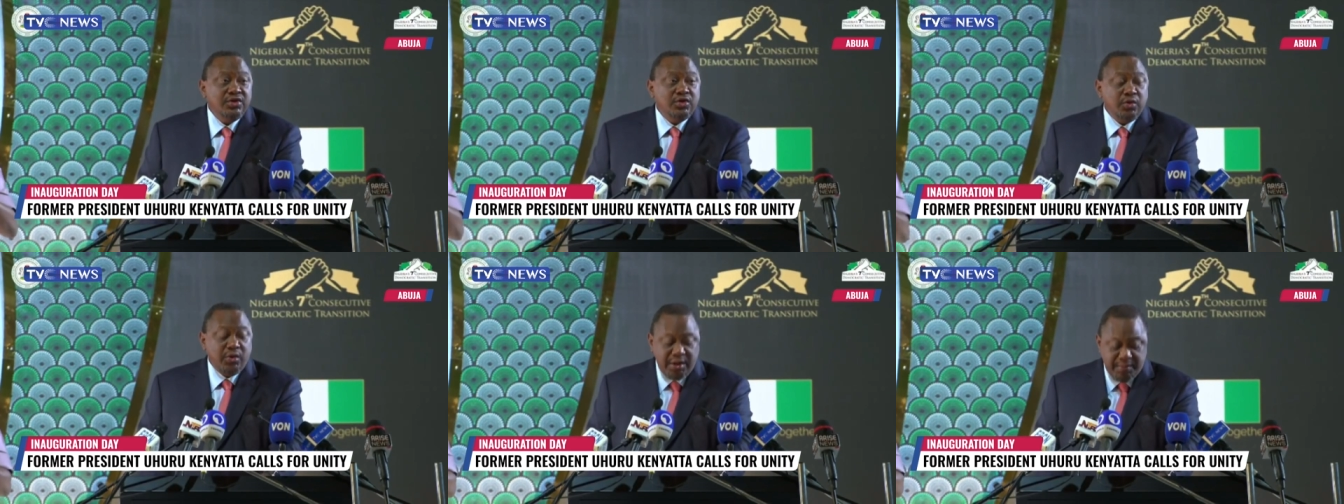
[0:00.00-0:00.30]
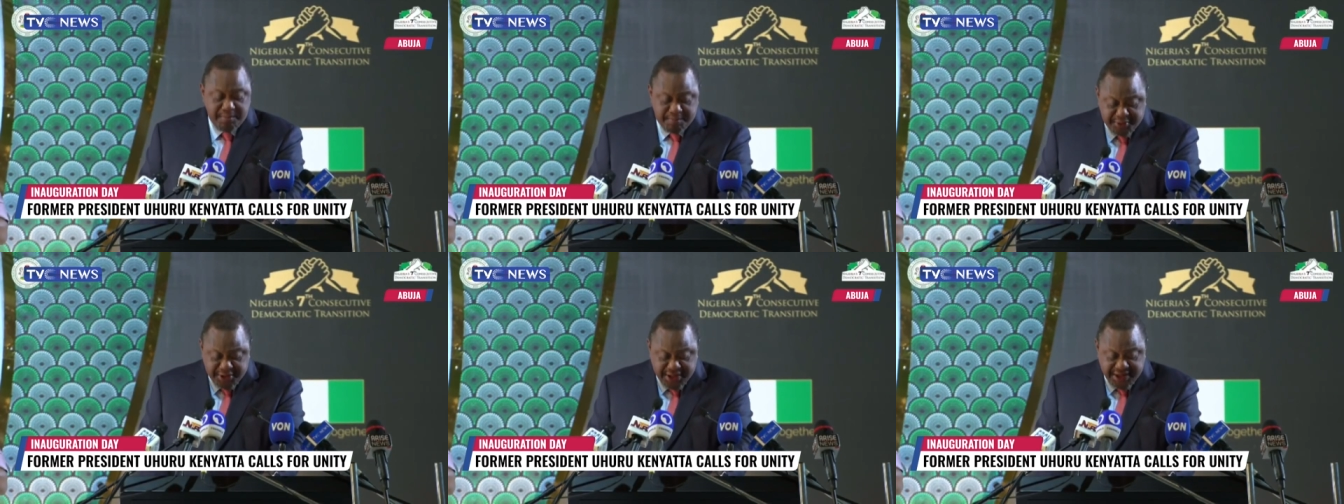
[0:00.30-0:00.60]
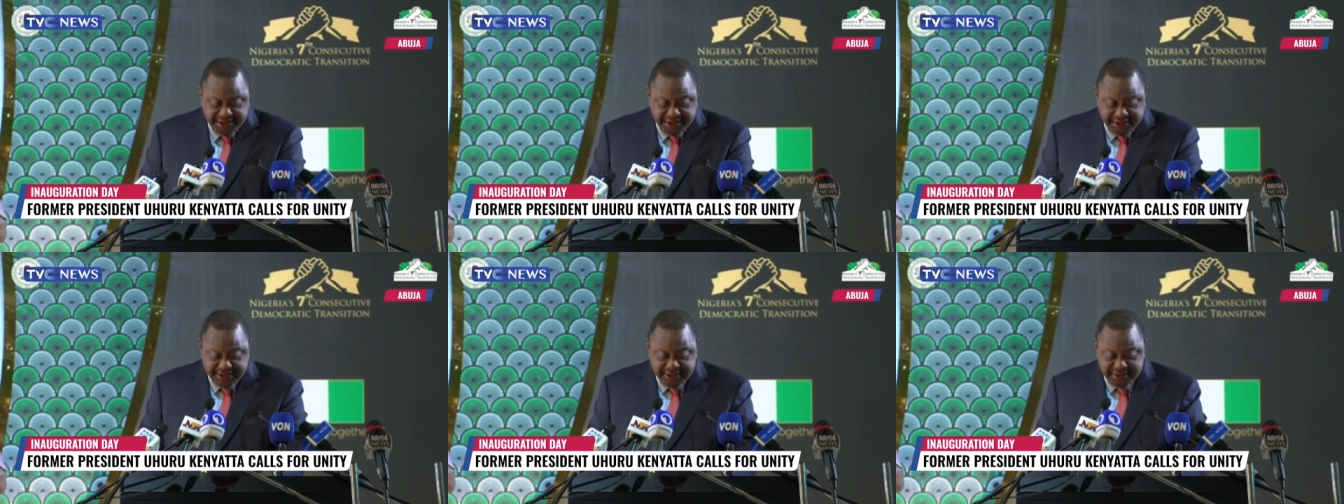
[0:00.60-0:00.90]
to
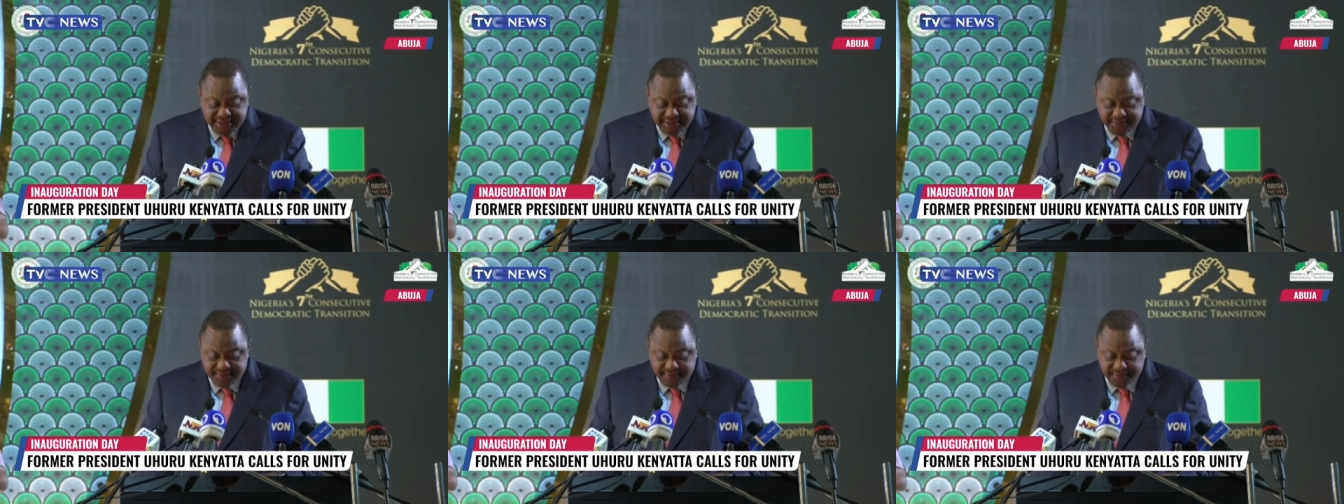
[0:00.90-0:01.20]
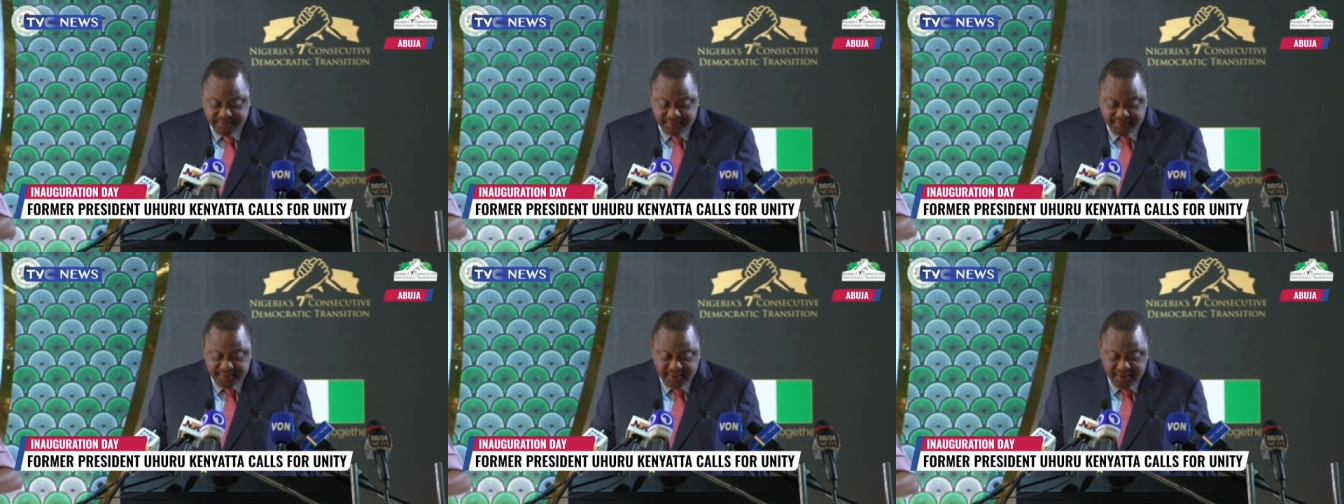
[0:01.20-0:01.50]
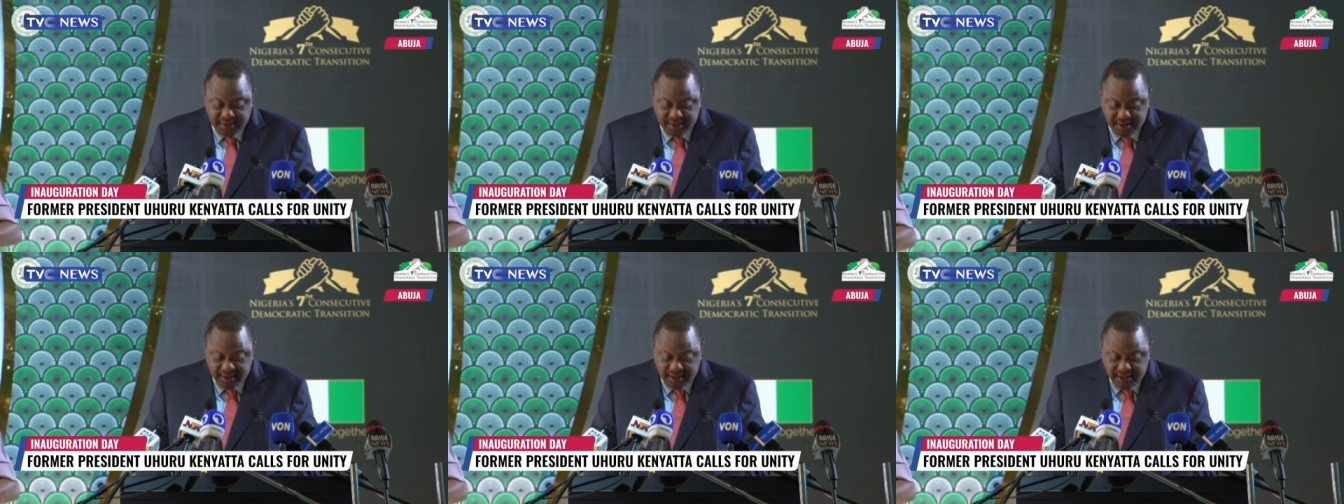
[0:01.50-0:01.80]
embrace
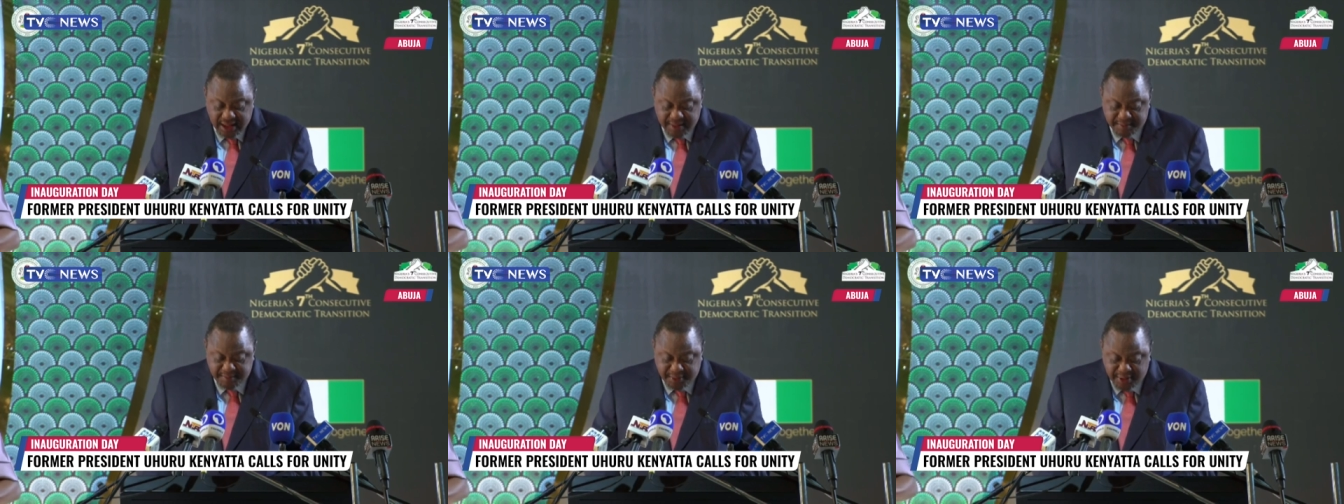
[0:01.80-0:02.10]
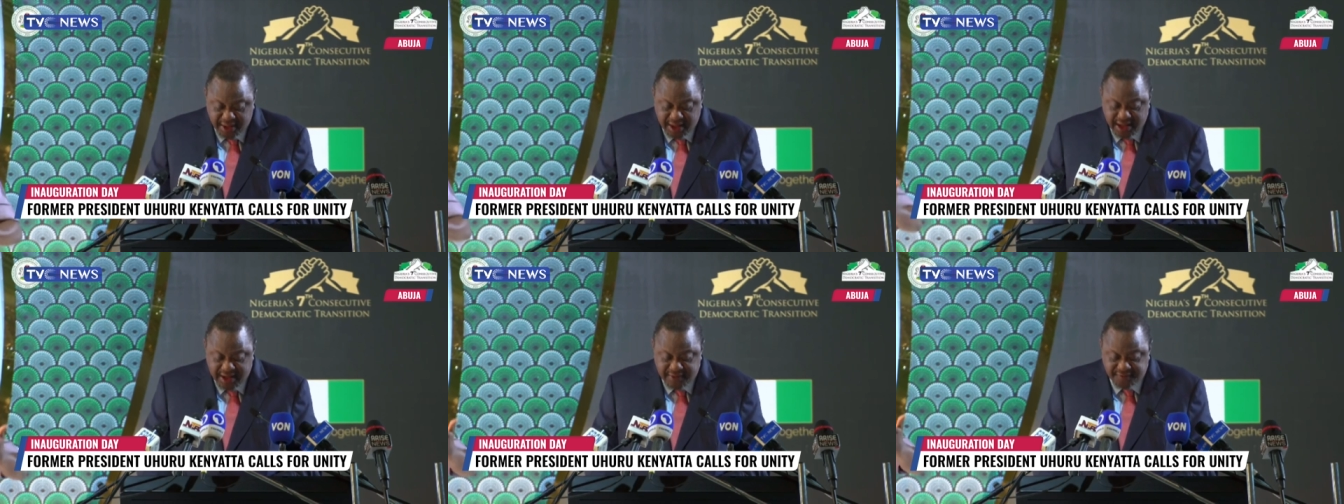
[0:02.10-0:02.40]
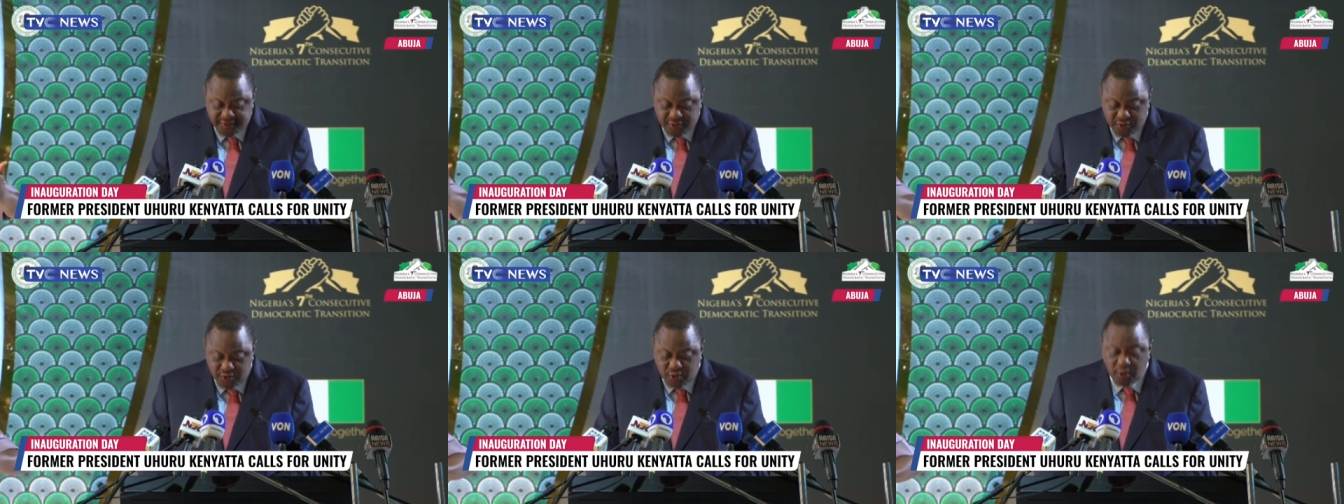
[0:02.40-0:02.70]
a brave
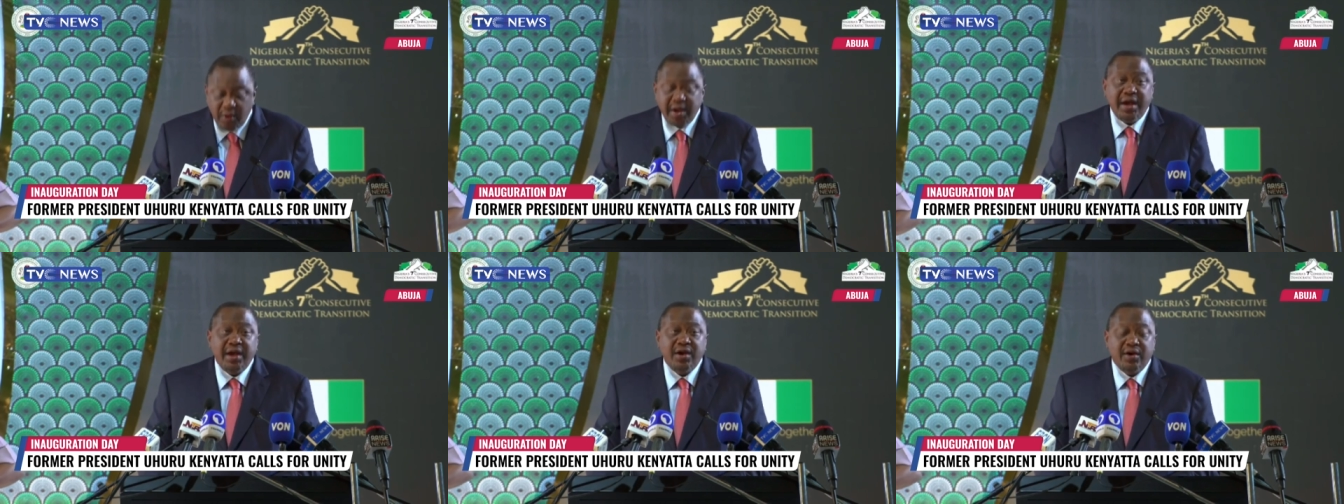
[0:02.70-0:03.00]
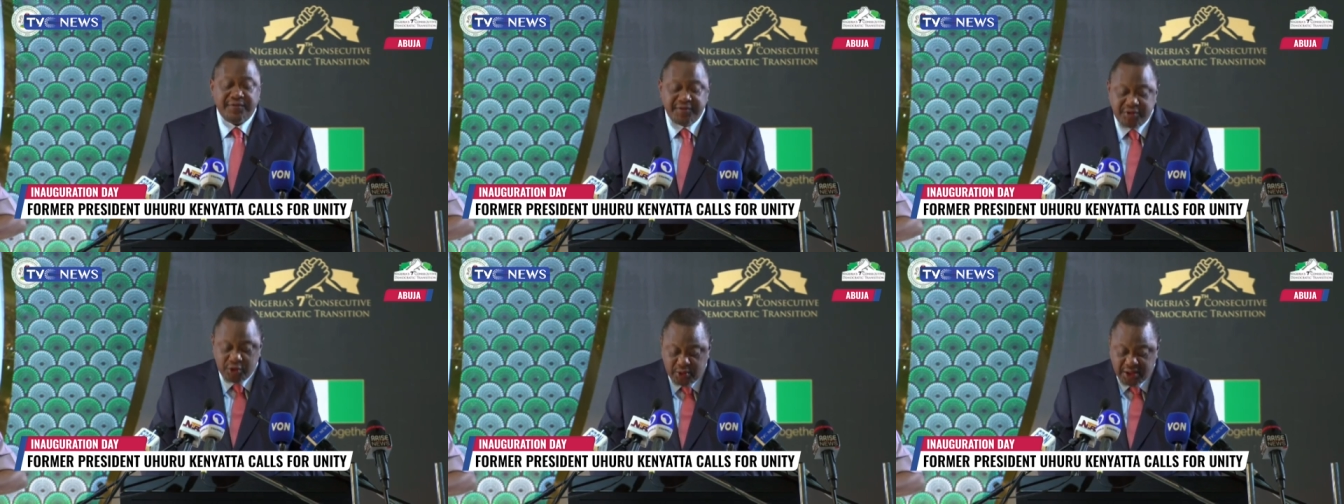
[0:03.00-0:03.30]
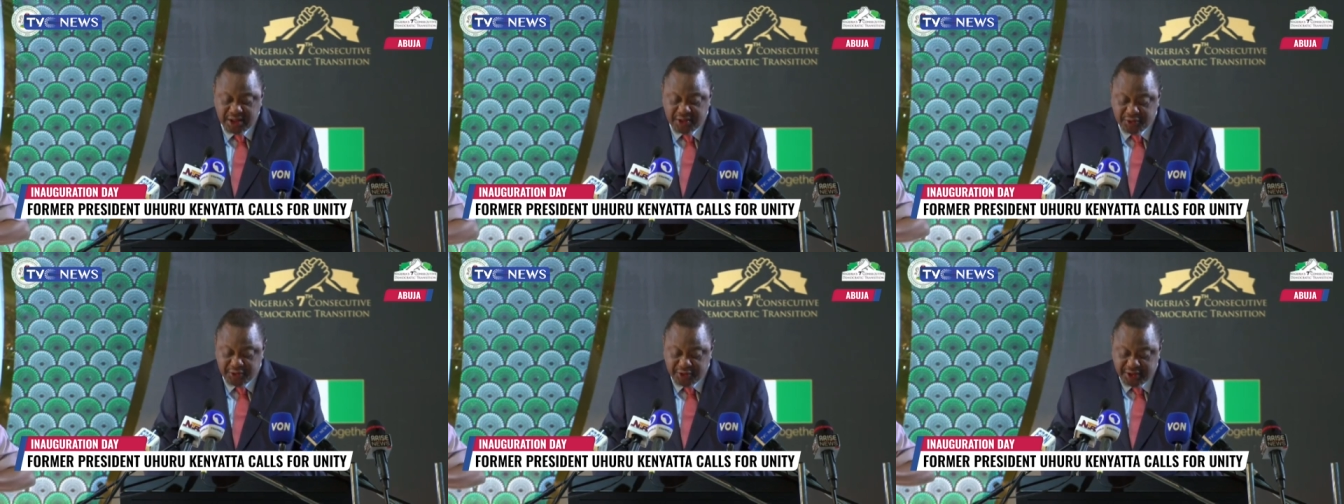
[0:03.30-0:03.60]
new way of
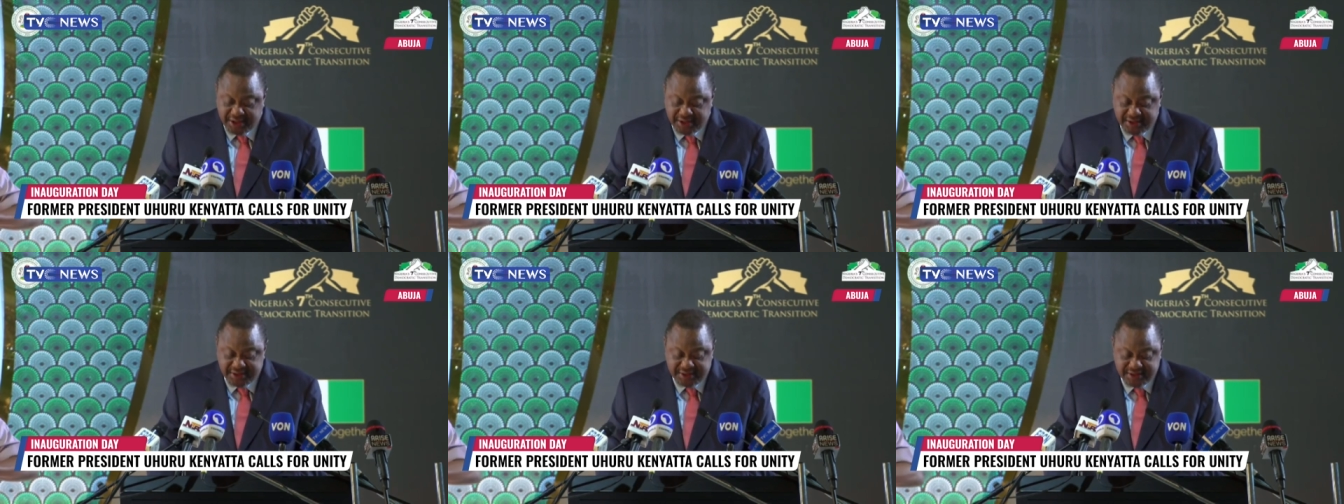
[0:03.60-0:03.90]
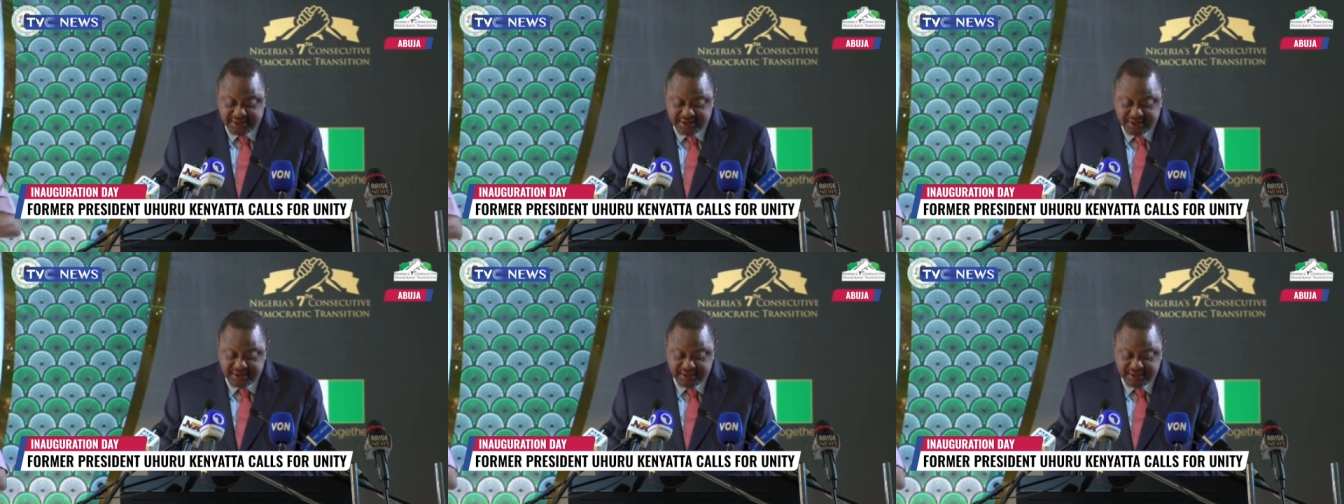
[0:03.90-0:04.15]
doing things